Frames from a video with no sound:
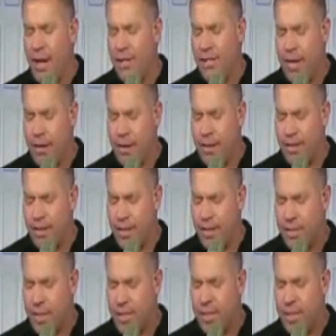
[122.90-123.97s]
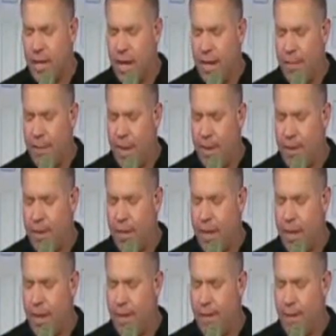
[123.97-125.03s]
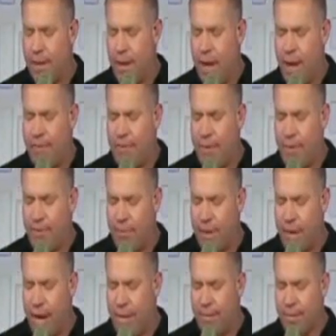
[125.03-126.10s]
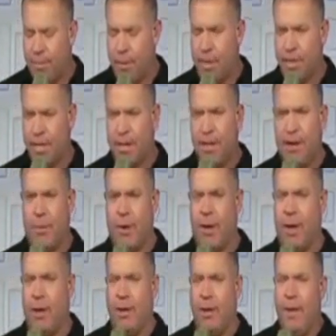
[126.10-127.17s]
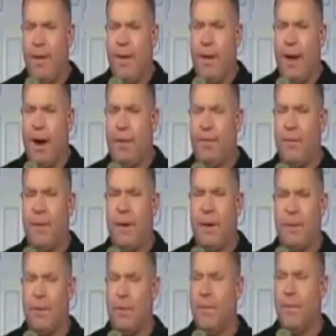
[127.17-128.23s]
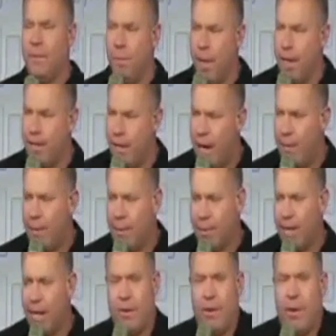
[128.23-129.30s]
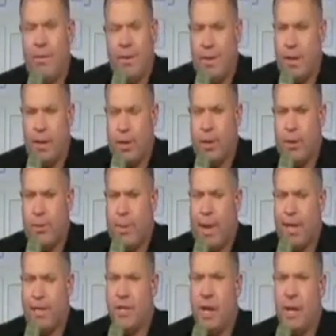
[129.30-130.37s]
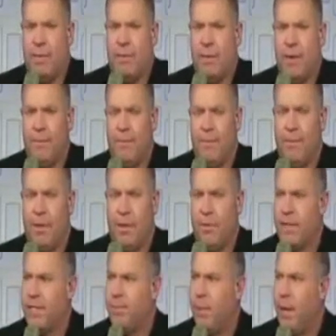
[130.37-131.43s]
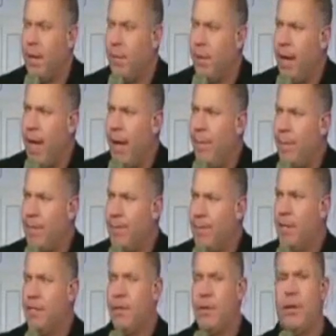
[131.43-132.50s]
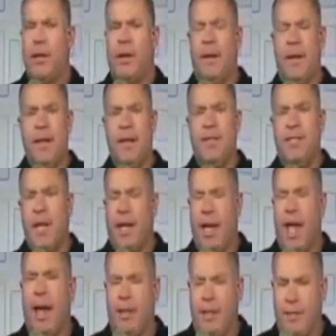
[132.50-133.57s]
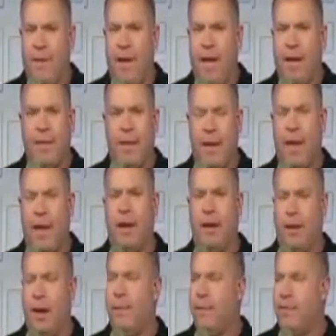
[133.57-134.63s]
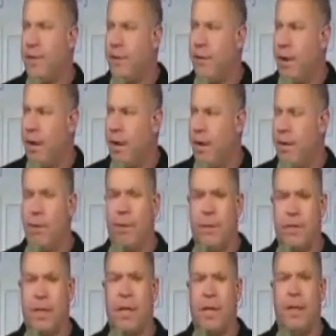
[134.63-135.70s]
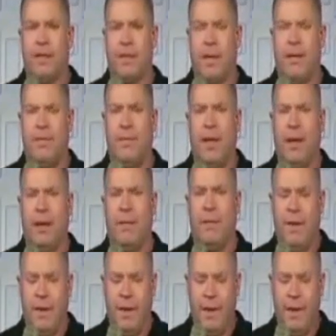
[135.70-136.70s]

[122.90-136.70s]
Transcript: all seriousness, let's talk about conflict-free diamonds, because I think we all are familiar with the movie Blood Diamond, which I don't know if it did a good or bad job of sort of explaining what happens, but it certainly shed light on the fact that not all diamonds are created equal, and there's an awful lot of